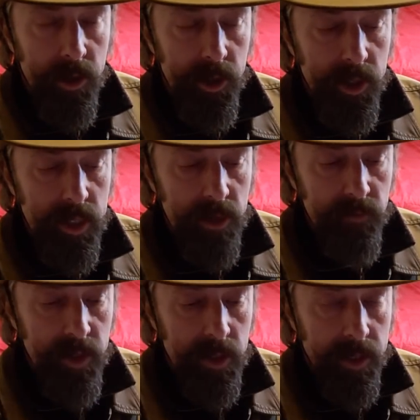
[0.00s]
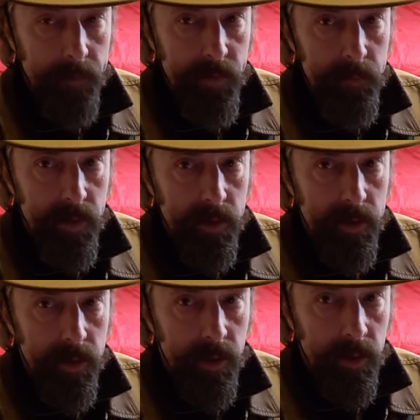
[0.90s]
good evening. Happy
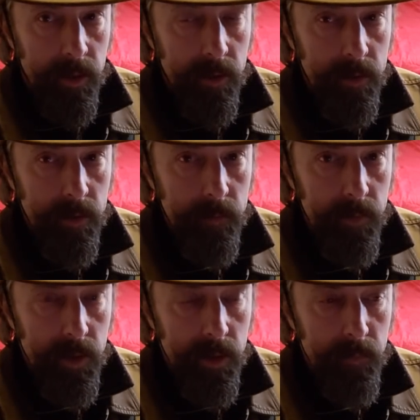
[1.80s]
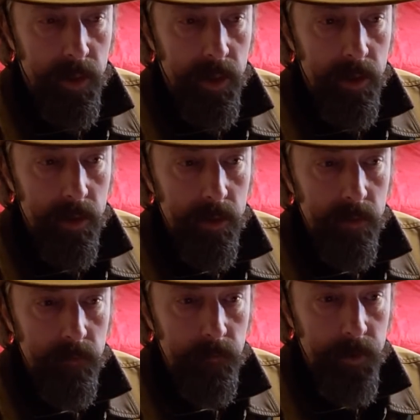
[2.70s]
Monday. I'm getting my
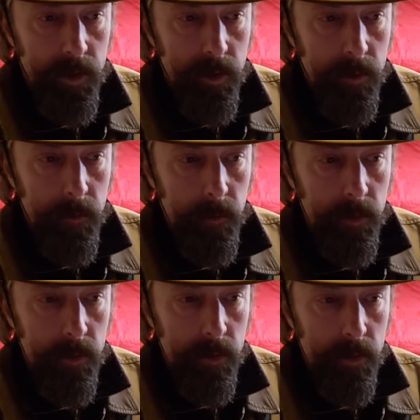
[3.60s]
video